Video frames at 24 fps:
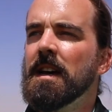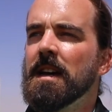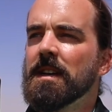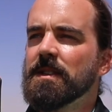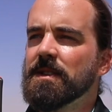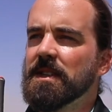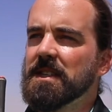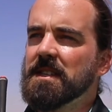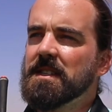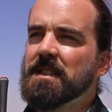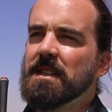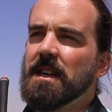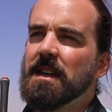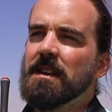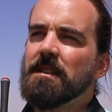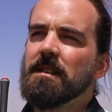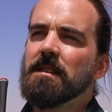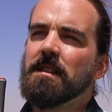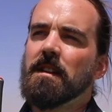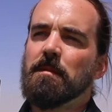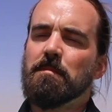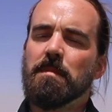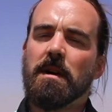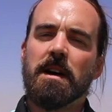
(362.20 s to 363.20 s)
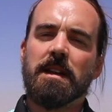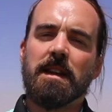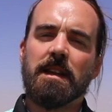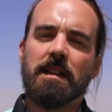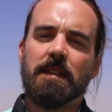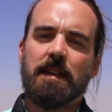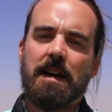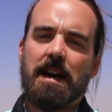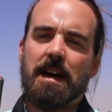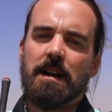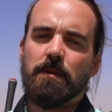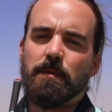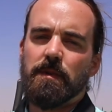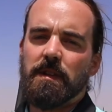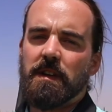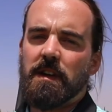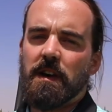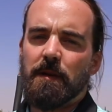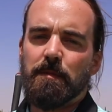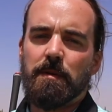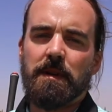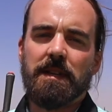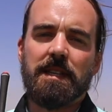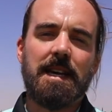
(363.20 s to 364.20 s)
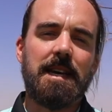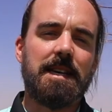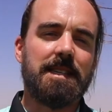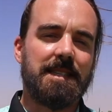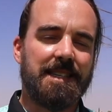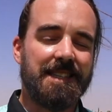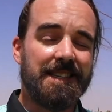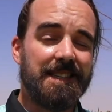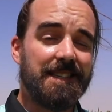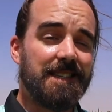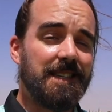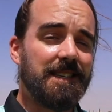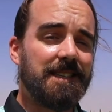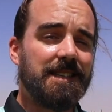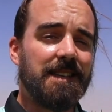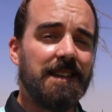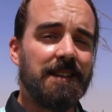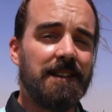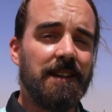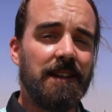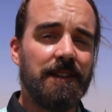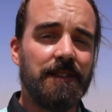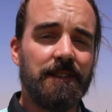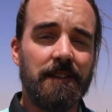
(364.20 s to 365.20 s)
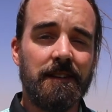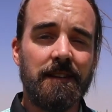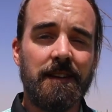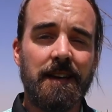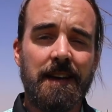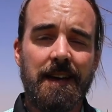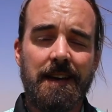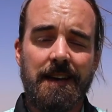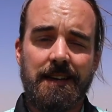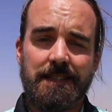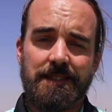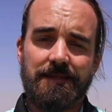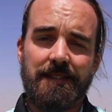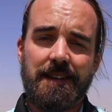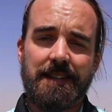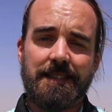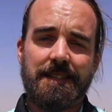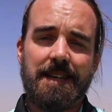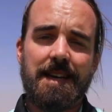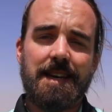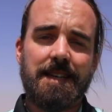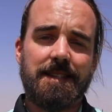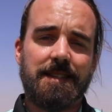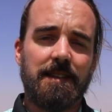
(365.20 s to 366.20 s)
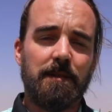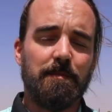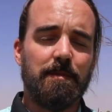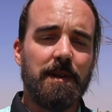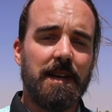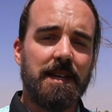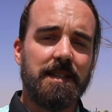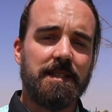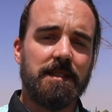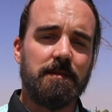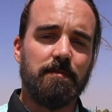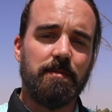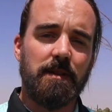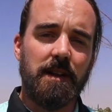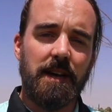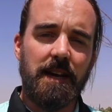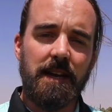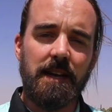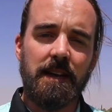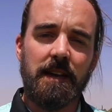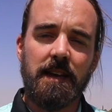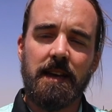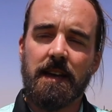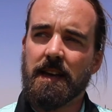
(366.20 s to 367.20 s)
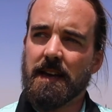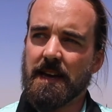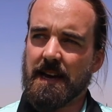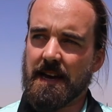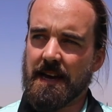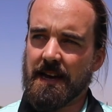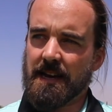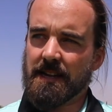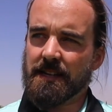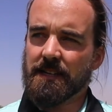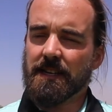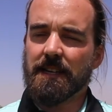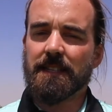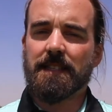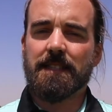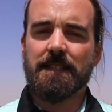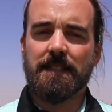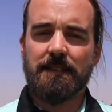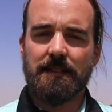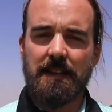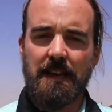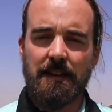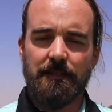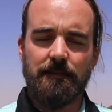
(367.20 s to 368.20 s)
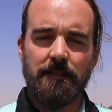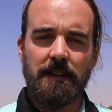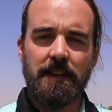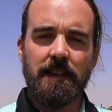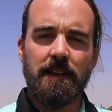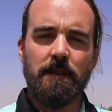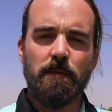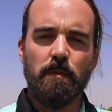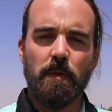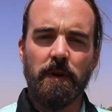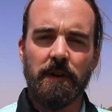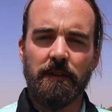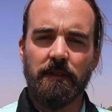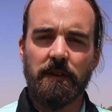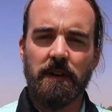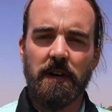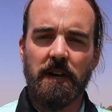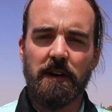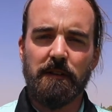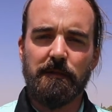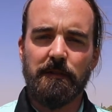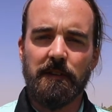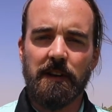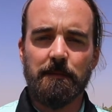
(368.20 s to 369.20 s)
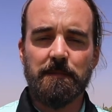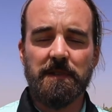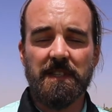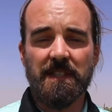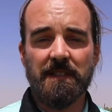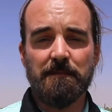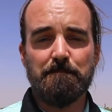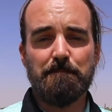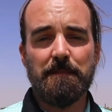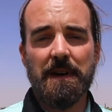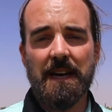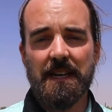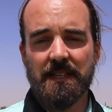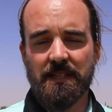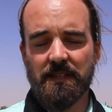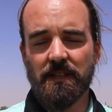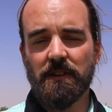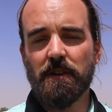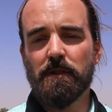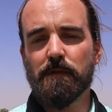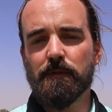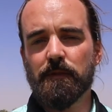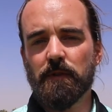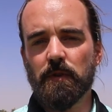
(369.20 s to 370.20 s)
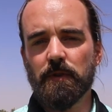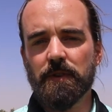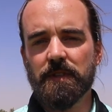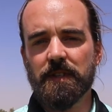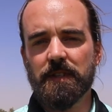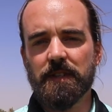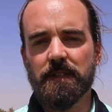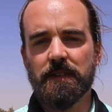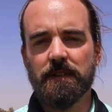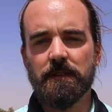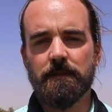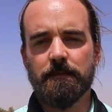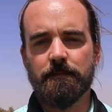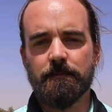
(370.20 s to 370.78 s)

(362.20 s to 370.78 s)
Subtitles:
So as I said, combining that with a couple of days in the city in London, it's a fantastic place to play, and definitely one of KYLE Phillips's better golf courses.